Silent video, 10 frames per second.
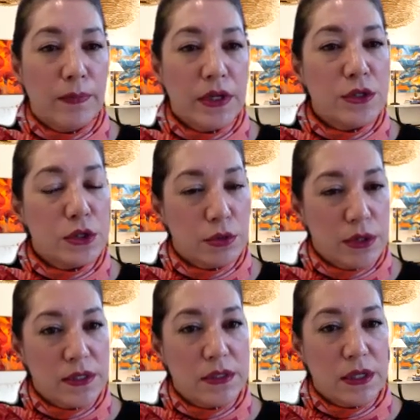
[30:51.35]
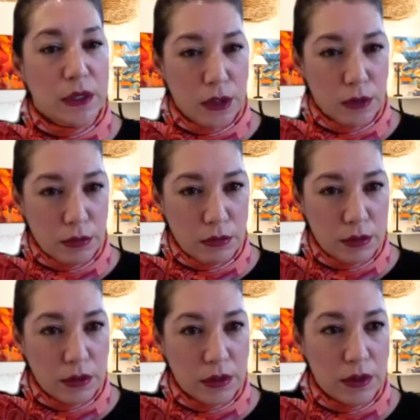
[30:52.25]
is trusting you
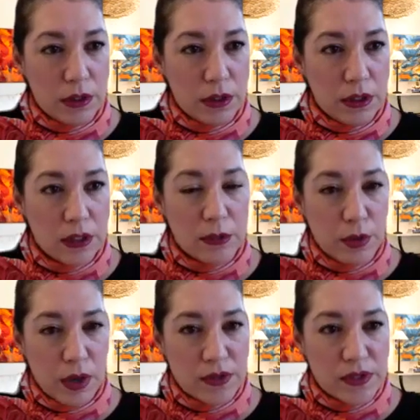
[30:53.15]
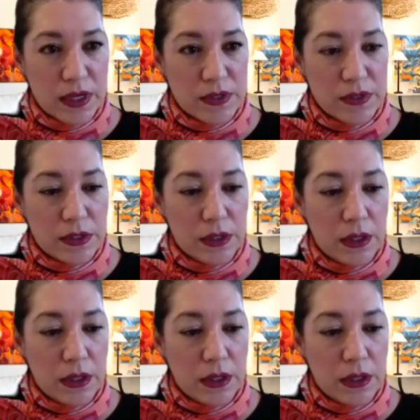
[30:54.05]
in the process,